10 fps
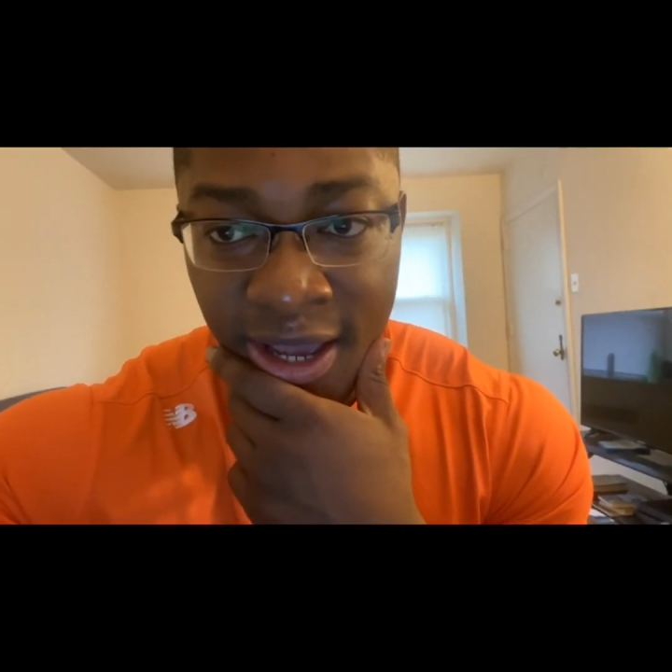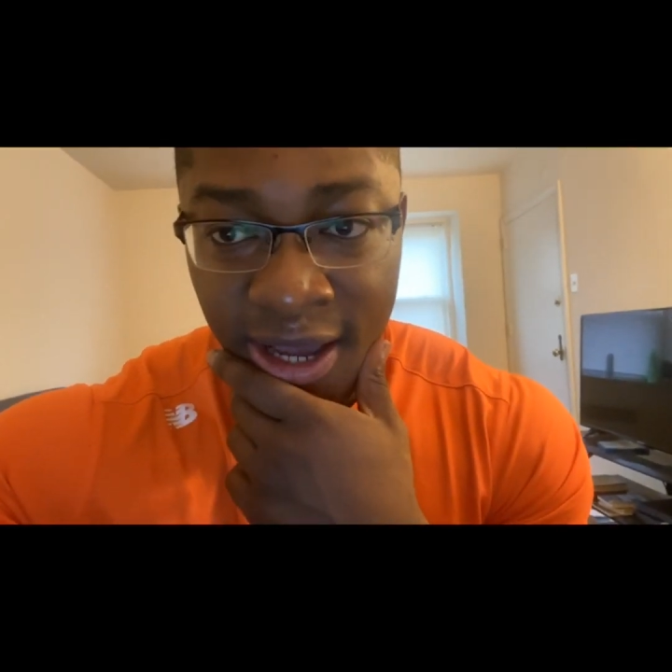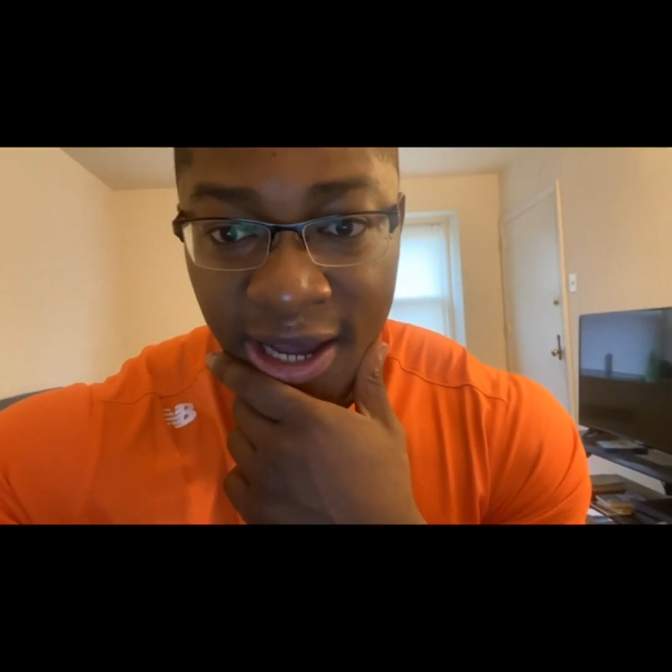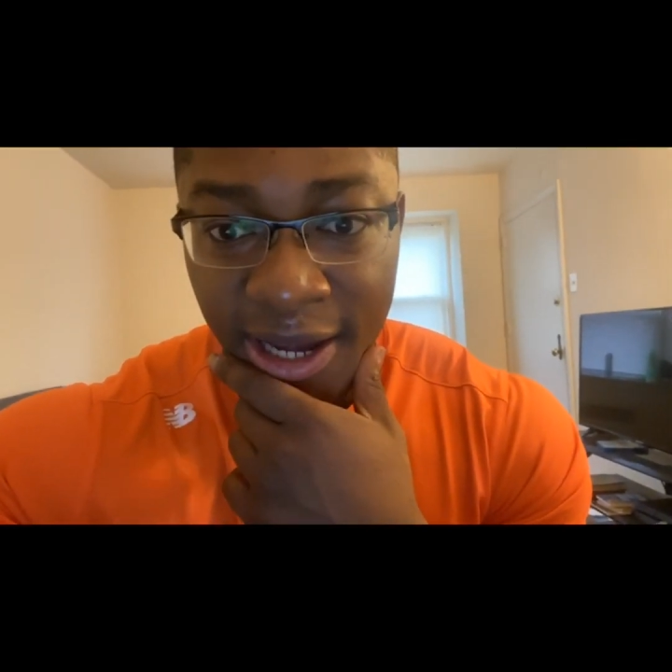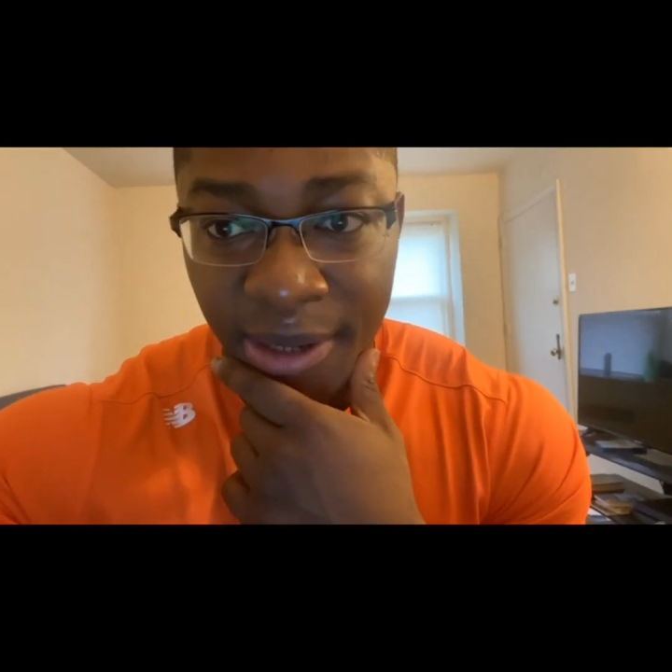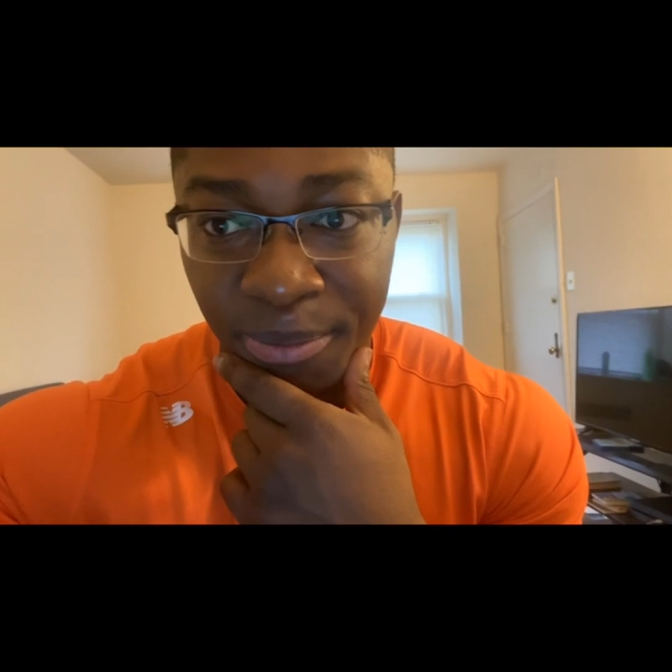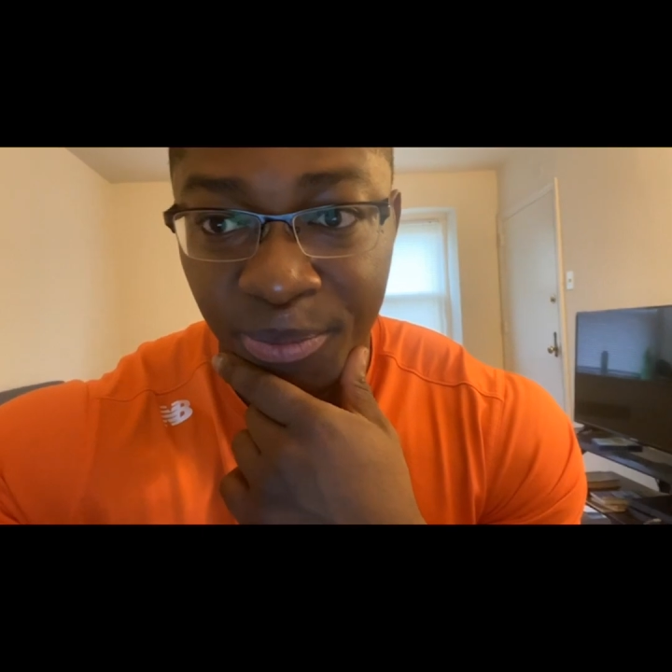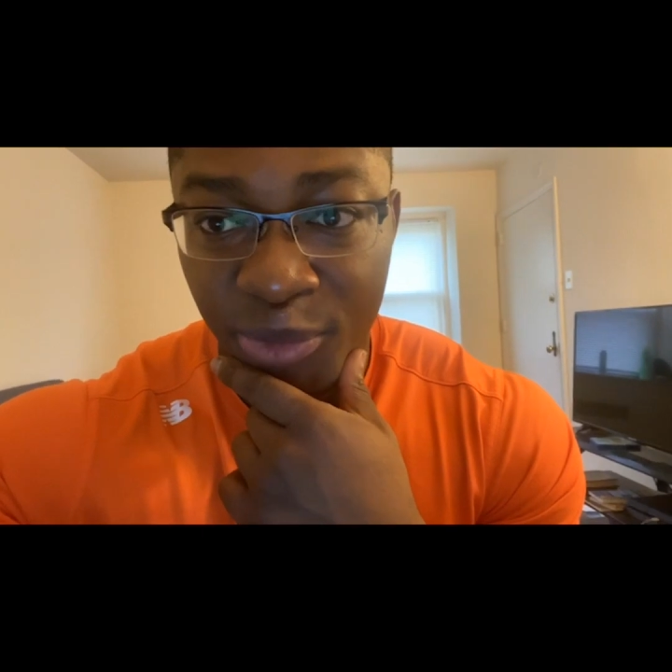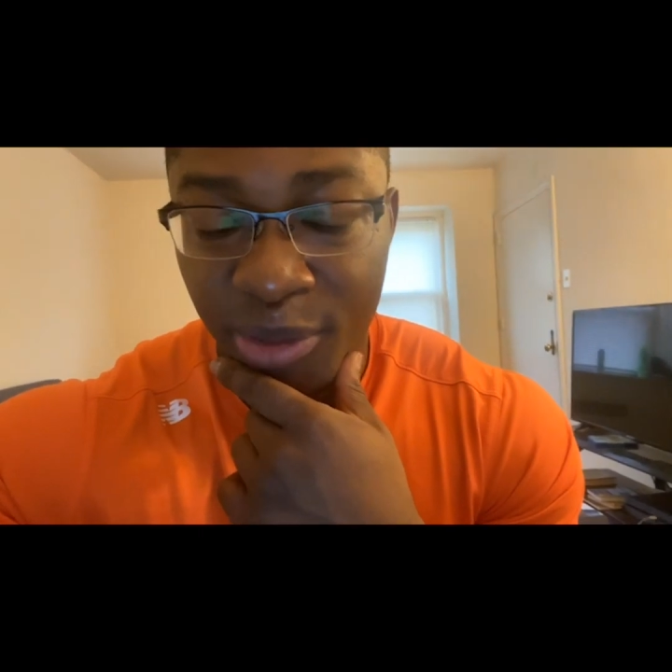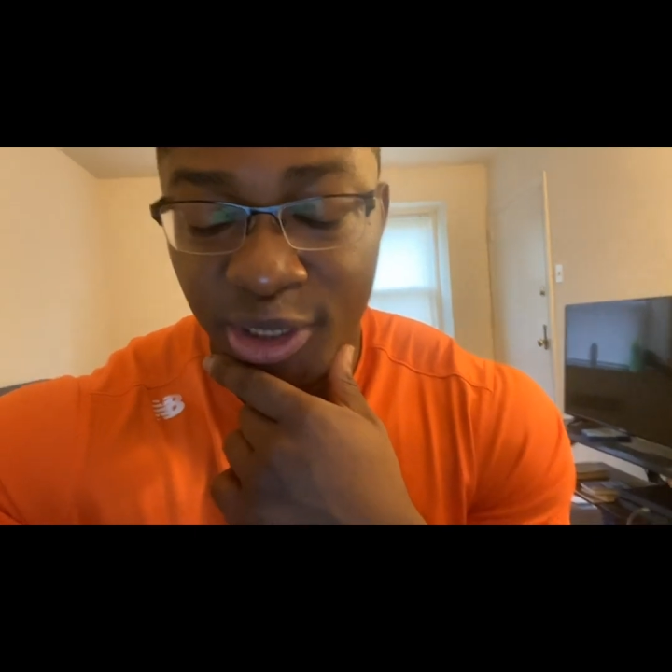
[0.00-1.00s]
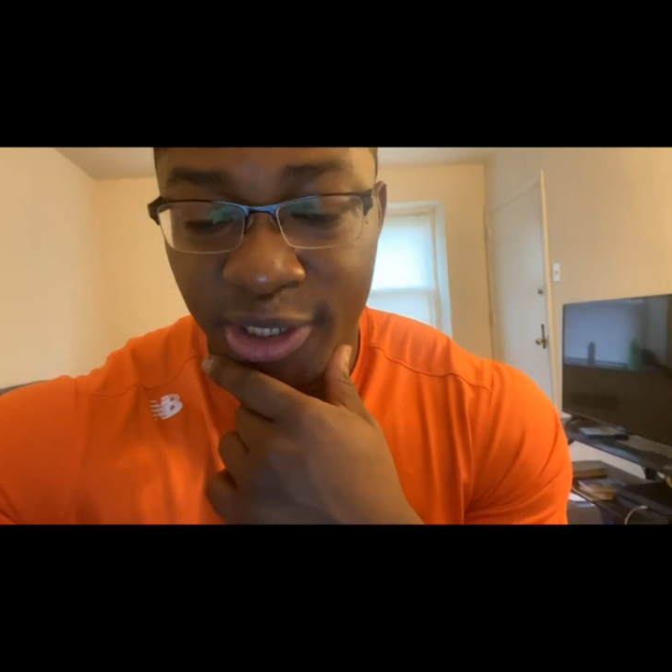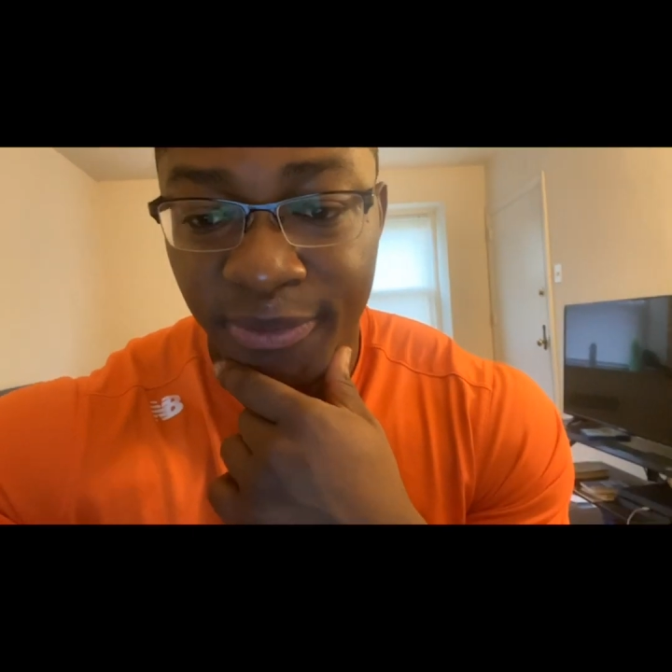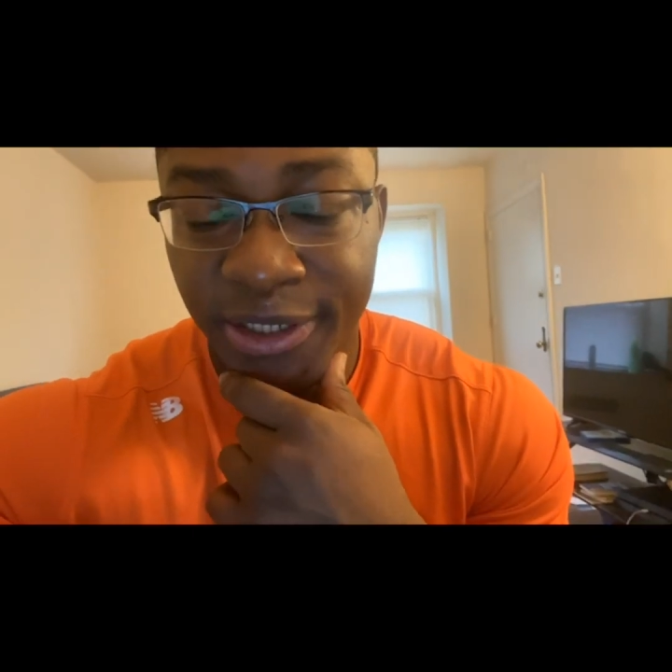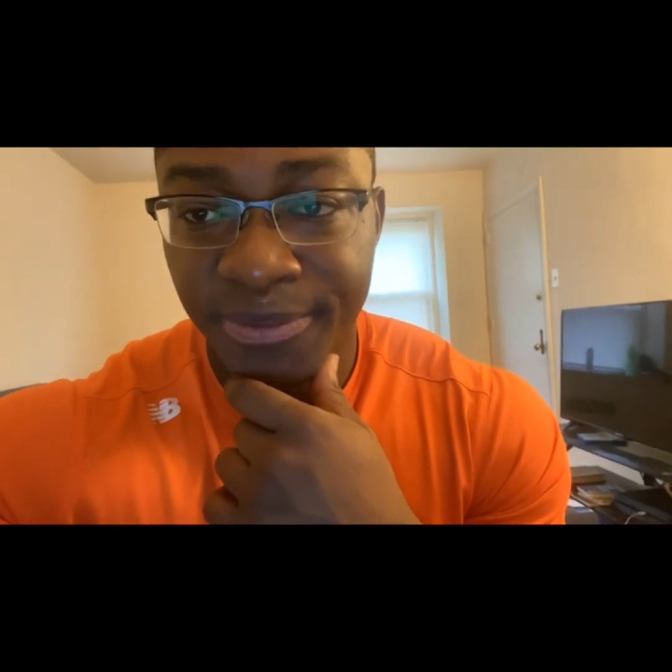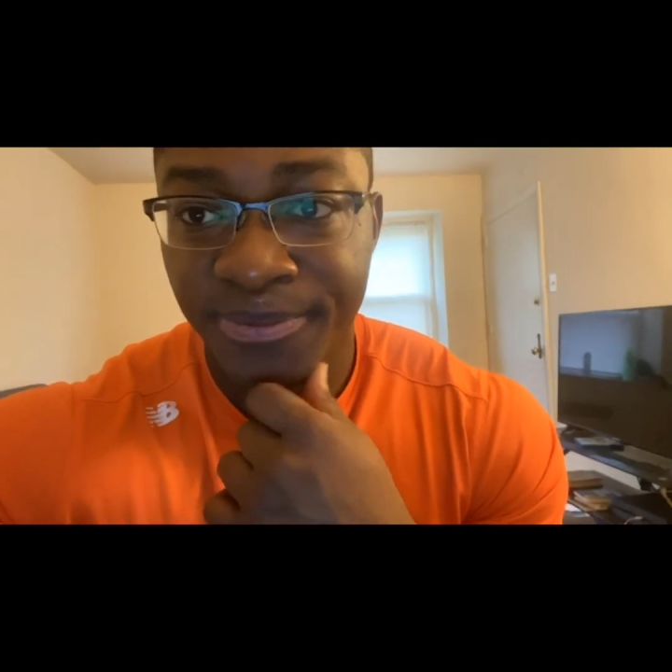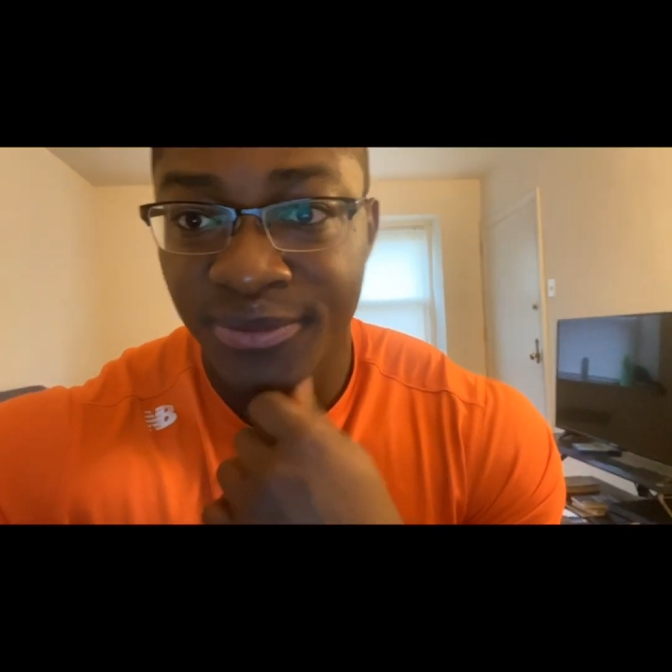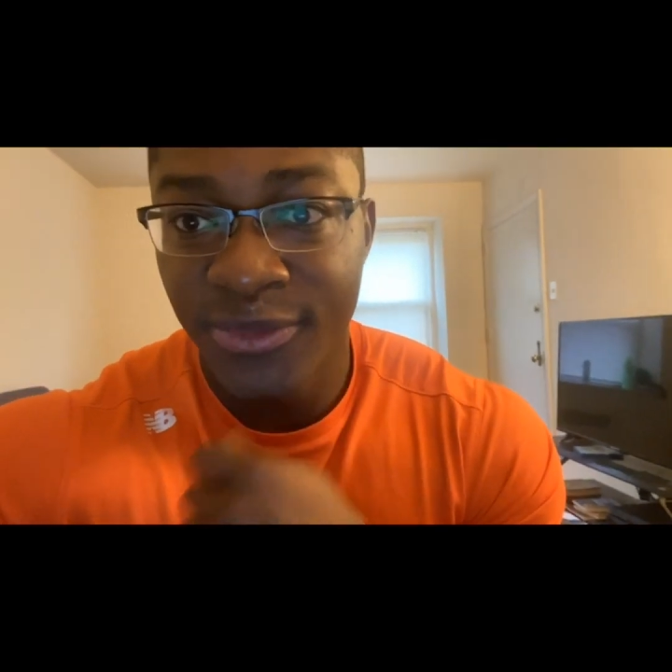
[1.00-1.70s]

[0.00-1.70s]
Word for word: I'm going to be doing